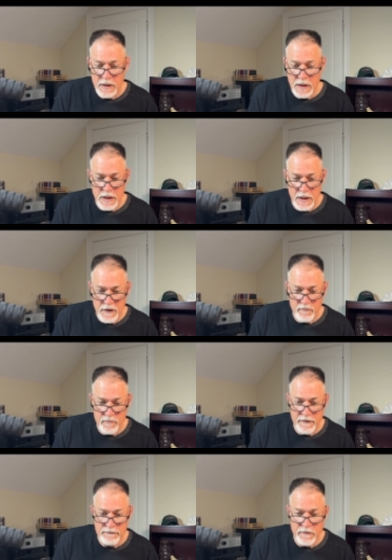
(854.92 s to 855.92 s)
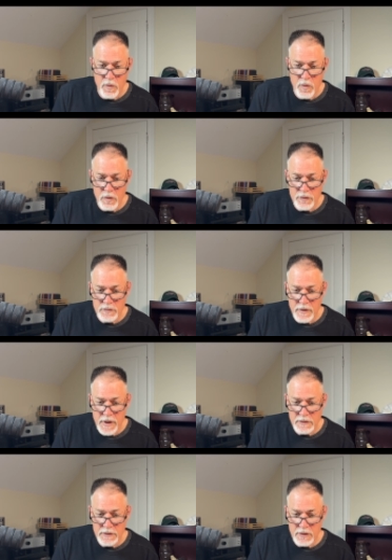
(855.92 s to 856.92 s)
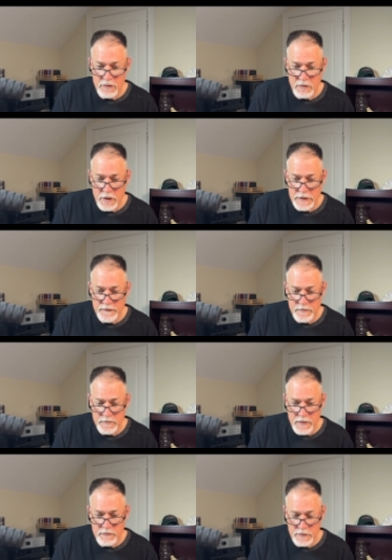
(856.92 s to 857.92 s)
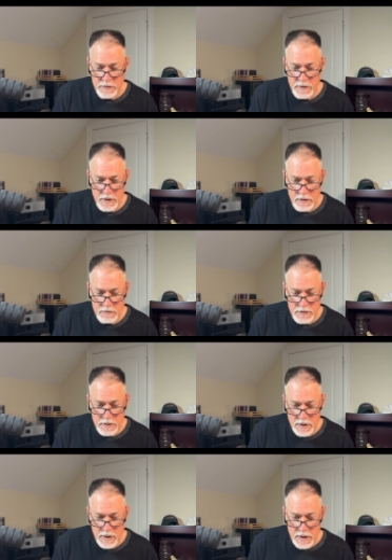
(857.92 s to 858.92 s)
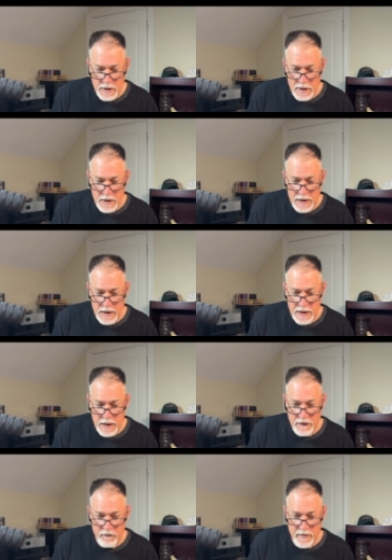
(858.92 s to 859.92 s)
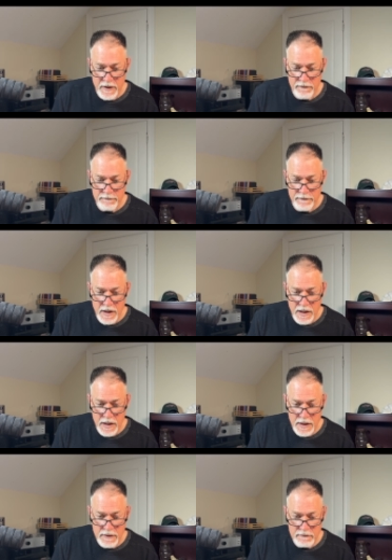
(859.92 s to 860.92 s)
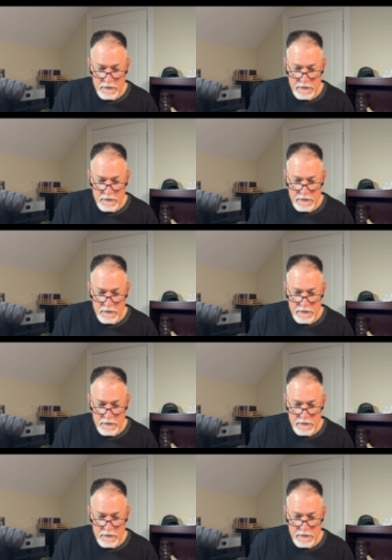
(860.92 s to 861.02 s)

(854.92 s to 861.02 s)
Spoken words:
I have my 4 directly across from my root note, and I have my 5